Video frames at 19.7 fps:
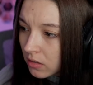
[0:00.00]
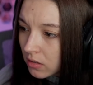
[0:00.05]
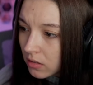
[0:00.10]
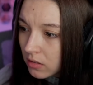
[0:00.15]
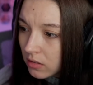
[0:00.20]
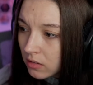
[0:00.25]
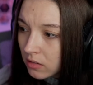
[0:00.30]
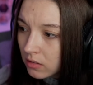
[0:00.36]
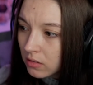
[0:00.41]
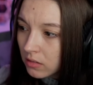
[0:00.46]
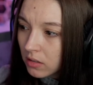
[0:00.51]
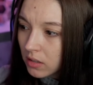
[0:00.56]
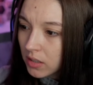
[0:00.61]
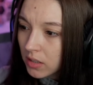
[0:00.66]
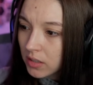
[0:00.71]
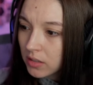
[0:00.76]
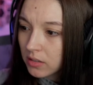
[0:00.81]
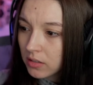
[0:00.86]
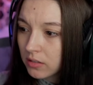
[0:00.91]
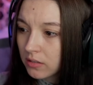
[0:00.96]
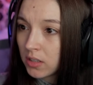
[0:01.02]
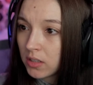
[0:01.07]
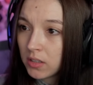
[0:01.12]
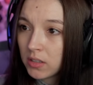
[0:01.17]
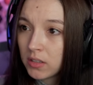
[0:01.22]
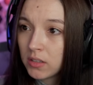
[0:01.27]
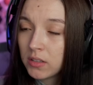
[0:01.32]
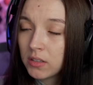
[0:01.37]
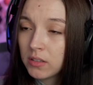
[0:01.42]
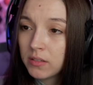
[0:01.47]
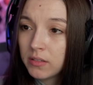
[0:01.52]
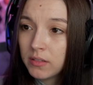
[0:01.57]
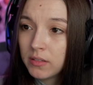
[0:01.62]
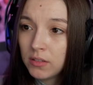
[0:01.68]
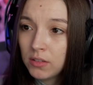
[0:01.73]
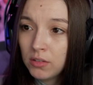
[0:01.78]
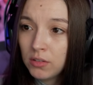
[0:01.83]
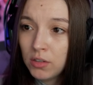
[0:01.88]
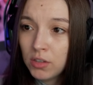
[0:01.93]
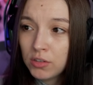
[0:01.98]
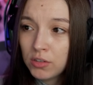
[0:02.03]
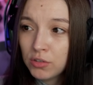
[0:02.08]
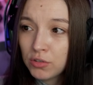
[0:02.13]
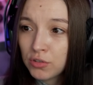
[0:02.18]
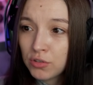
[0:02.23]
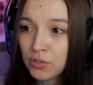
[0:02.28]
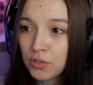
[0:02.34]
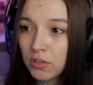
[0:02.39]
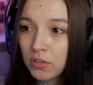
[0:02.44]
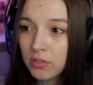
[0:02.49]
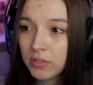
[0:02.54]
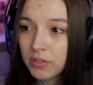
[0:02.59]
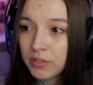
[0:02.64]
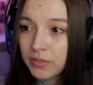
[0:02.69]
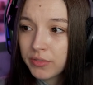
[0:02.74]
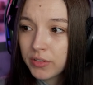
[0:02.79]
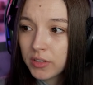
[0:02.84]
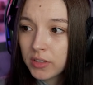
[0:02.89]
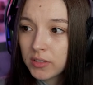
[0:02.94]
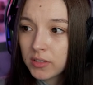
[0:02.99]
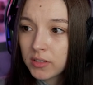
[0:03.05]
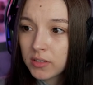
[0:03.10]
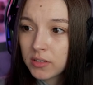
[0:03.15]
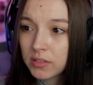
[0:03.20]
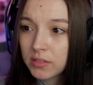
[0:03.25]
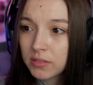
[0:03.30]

All right. You got your shoulder fixed.